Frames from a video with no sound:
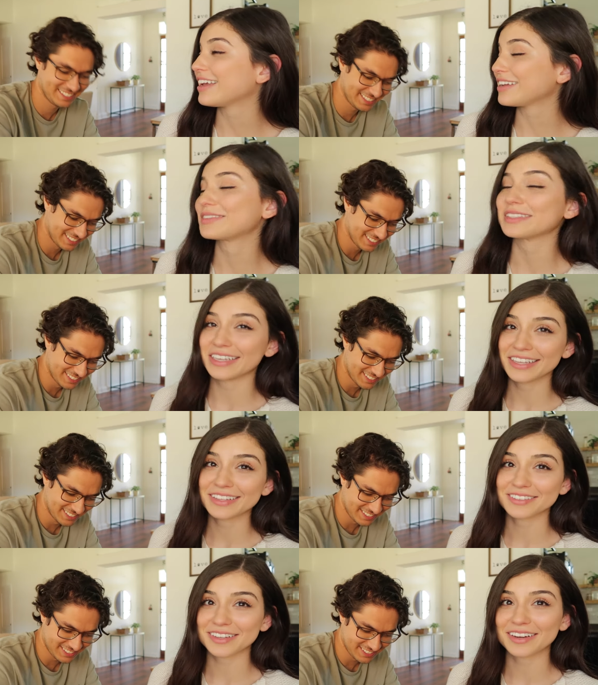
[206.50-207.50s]
Speaker 1: thankfully,
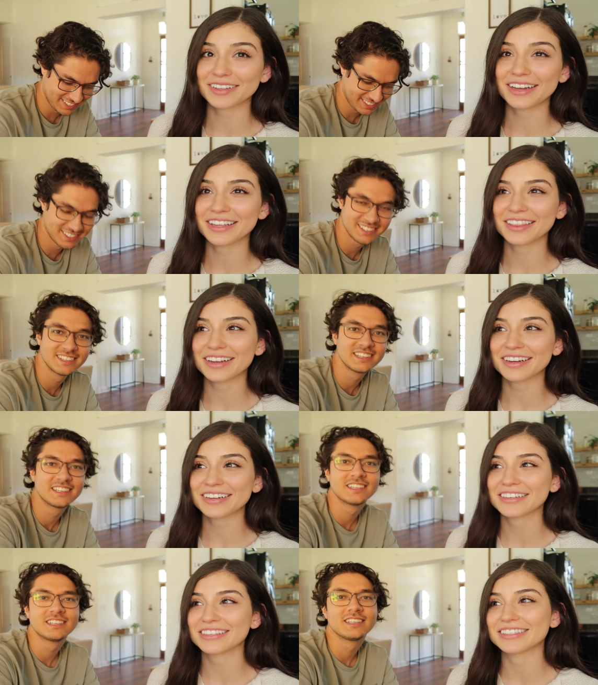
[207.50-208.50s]
there's not a lot in there
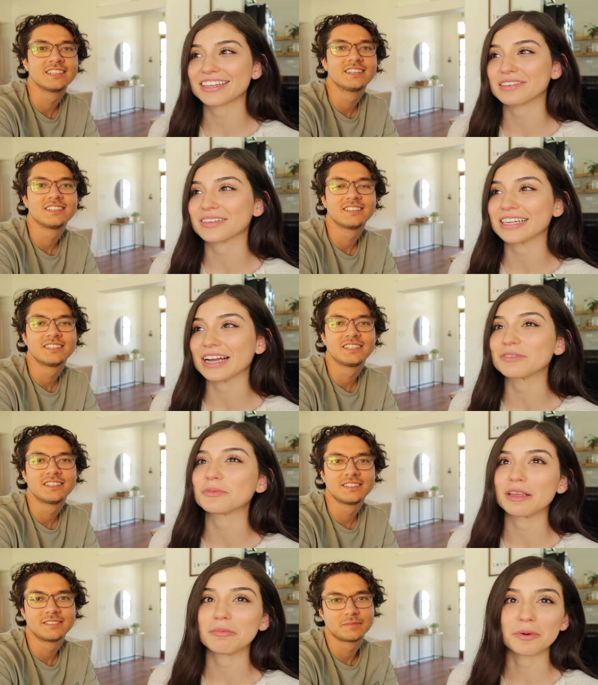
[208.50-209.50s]
because then we'd have
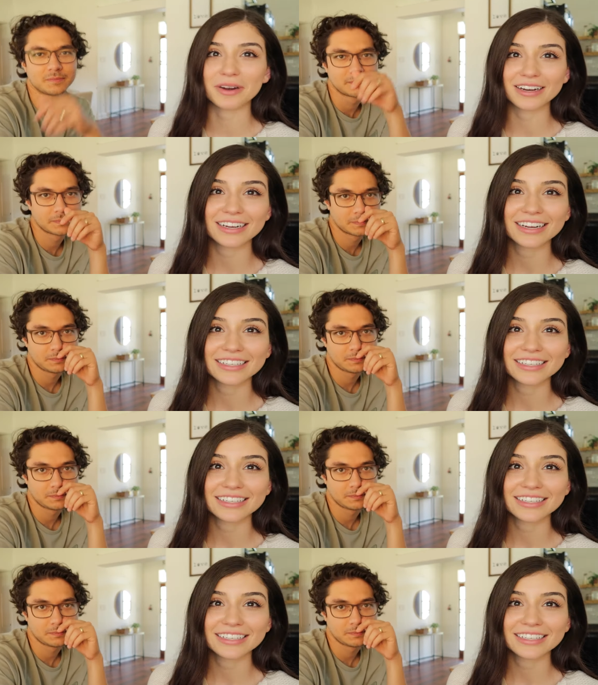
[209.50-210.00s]
way more